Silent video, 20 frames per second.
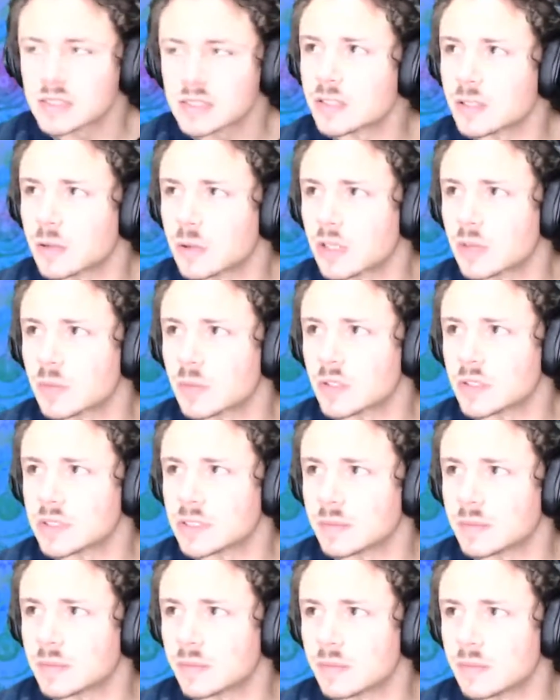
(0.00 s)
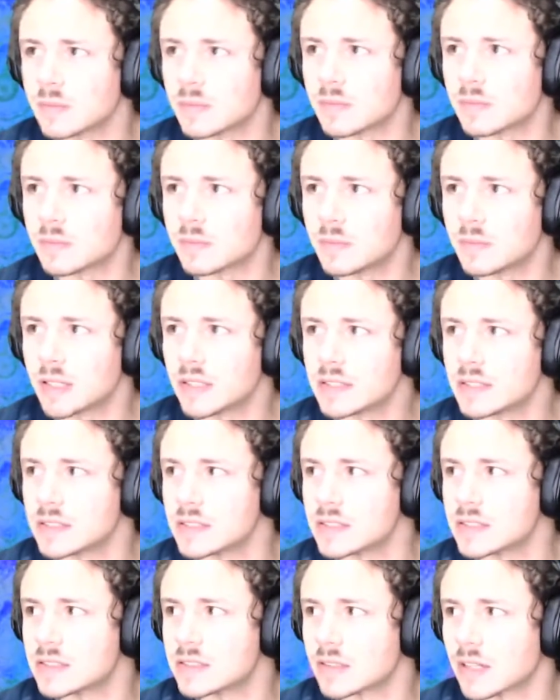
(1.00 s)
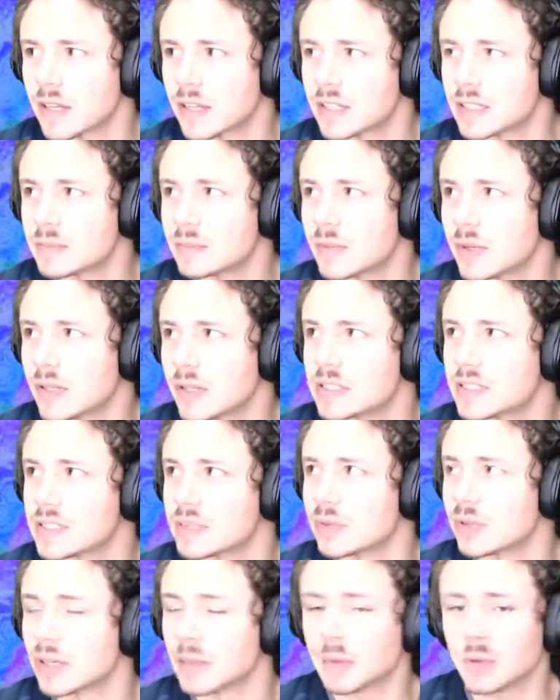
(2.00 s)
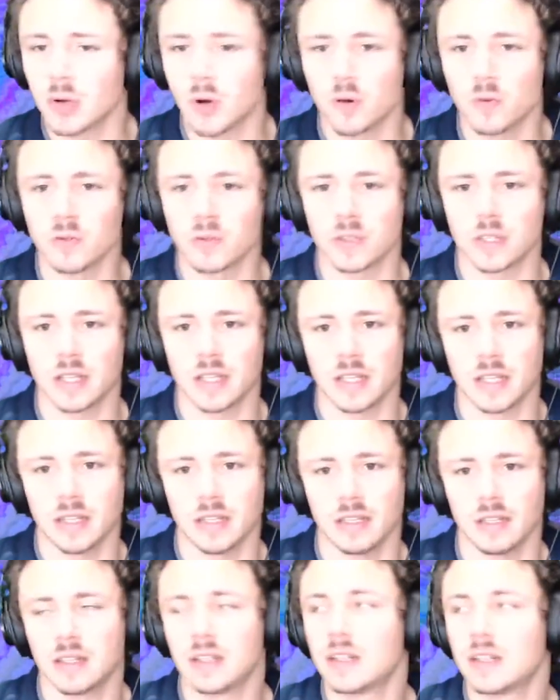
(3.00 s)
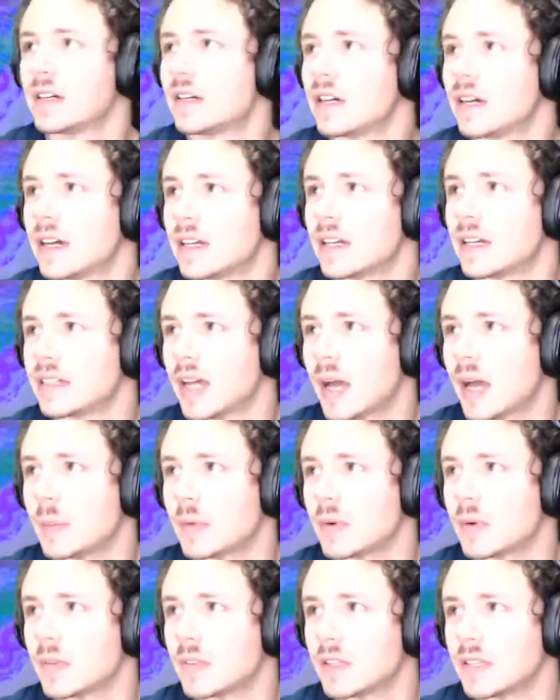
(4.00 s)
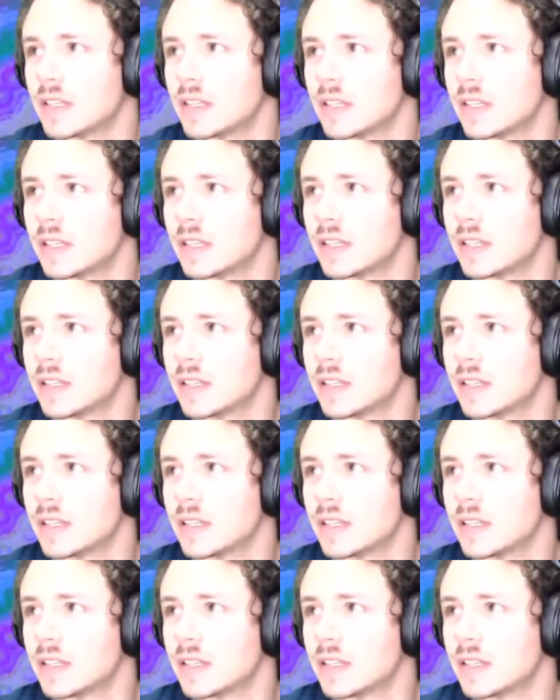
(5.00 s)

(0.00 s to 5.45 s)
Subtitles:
I want to pull some buttons or hit some buttons to bring up an overlay on top of the